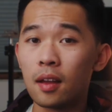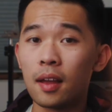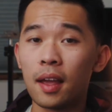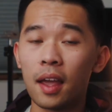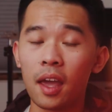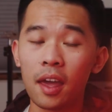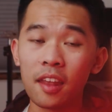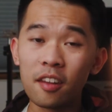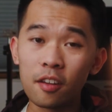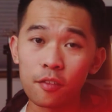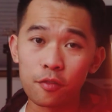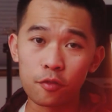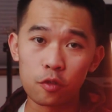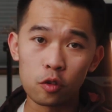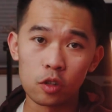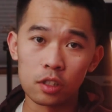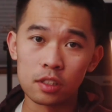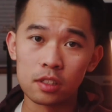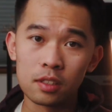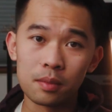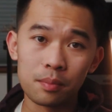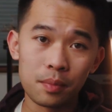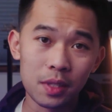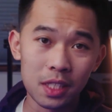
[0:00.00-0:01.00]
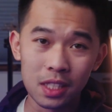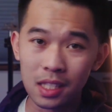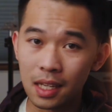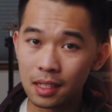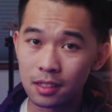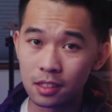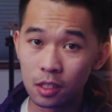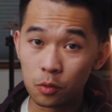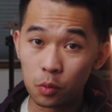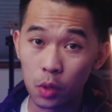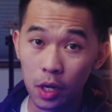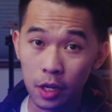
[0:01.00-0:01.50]
And of course,
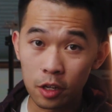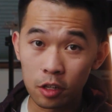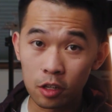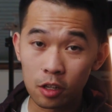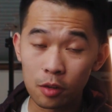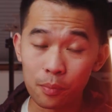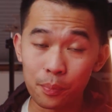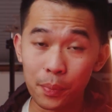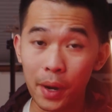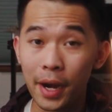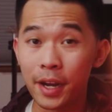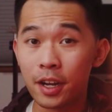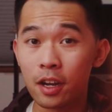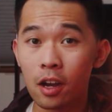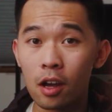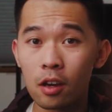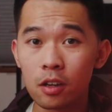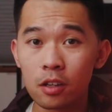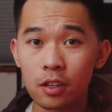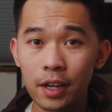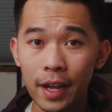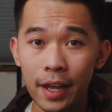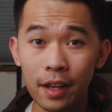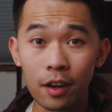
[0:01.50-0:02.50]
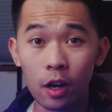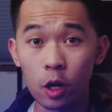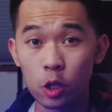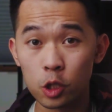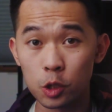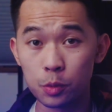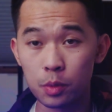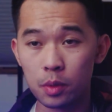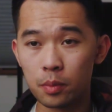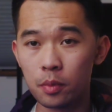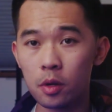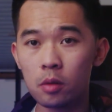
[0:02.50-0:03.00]
besides the regular bicolor and
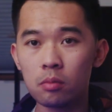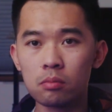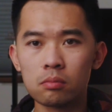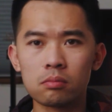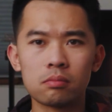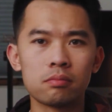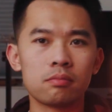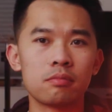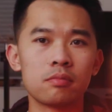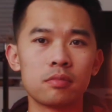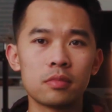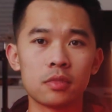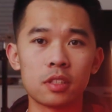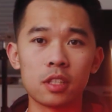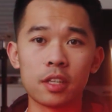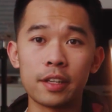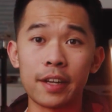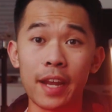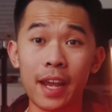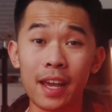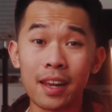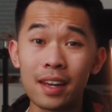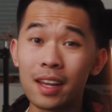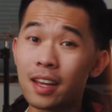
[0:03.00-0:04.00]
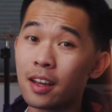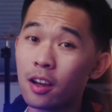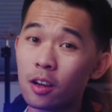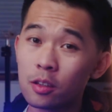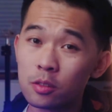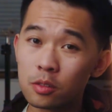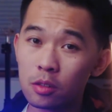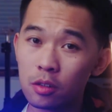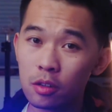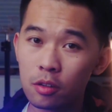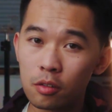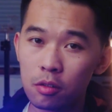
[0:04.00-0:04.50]
RGB mode, the Nanlite
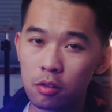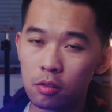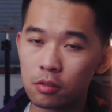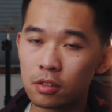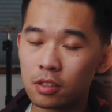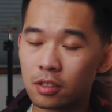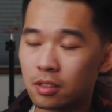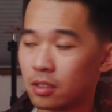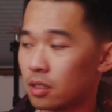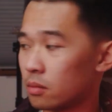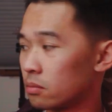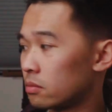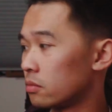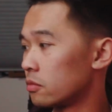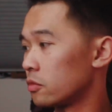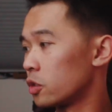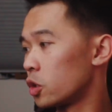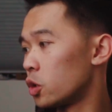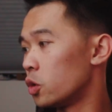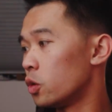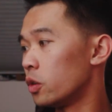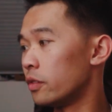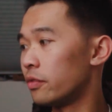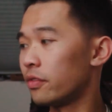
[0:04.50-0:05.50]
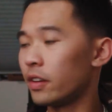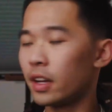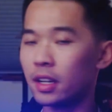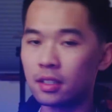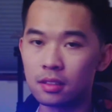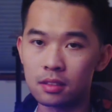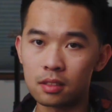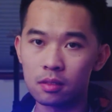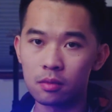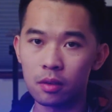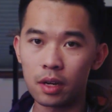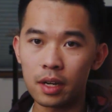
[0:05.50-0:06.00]
also includes some cool
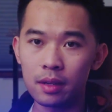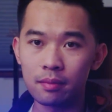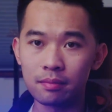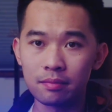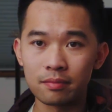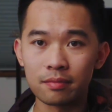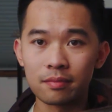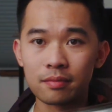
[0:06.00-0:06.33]
effects, right?